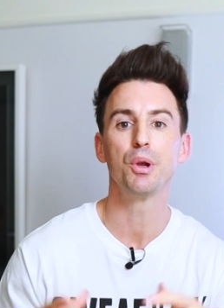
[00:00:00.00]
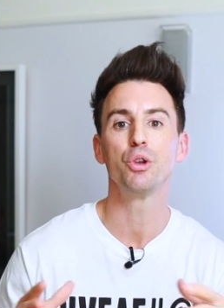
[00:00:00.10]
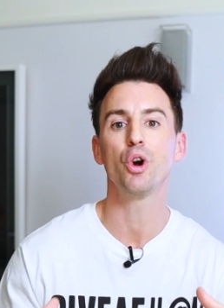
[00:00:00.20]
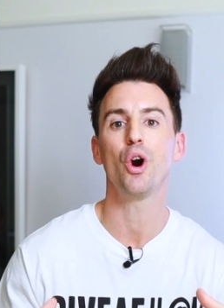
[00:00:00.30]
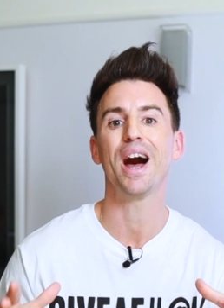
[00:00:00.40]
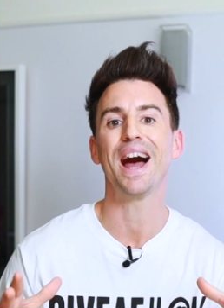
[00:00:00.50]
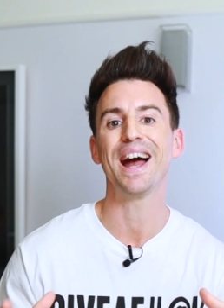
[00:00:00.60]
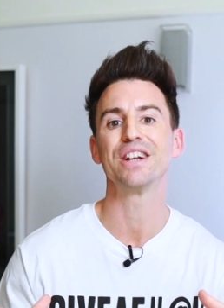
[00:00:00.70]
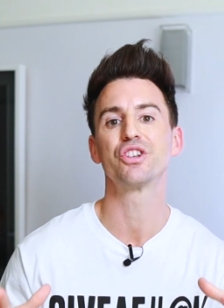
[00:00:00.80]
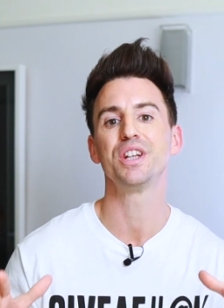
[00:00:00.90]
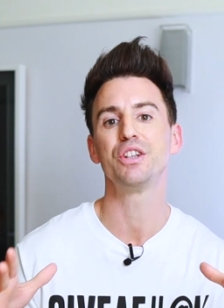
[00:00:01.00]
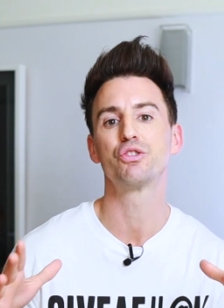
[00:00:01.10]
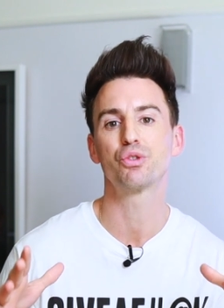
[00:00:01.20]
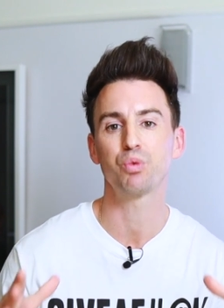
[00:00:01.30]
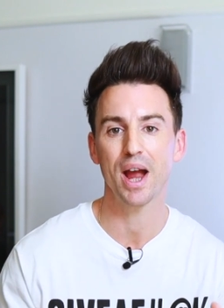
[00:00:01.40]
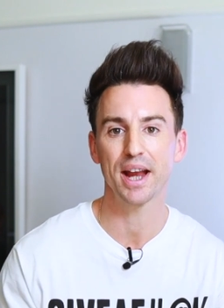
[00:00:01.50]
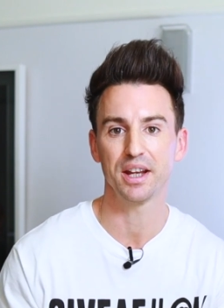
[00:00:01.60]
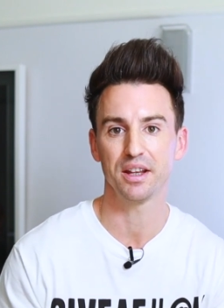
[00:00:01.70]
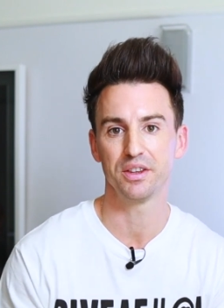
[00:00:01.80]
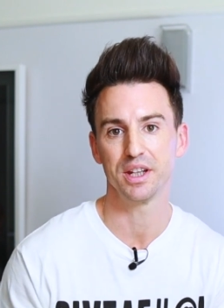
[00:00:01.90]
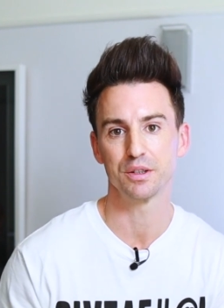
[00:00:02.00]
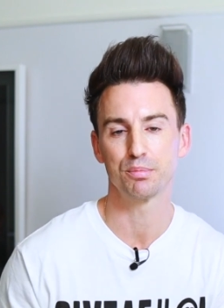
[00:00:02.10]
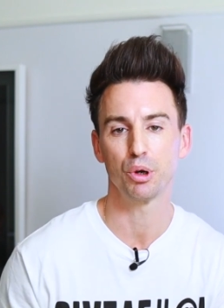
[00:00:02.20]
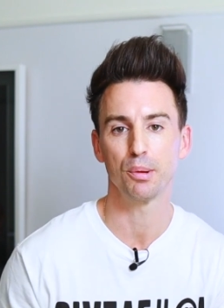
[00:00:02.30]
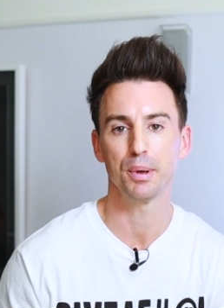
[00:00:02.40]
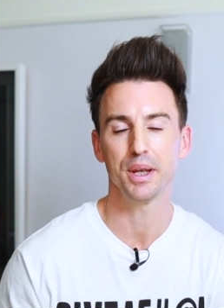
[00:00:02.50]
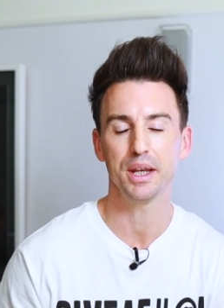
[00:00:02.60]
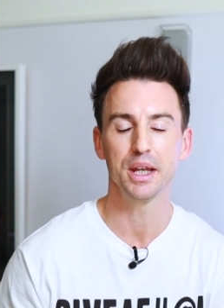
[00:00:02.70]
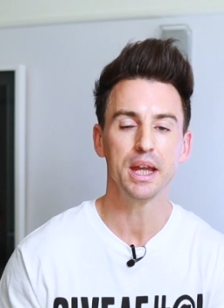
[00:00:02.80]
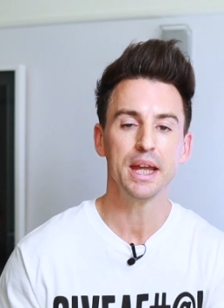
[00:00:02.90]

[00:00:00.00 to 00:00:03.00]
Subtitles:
but not actually tracking things properly.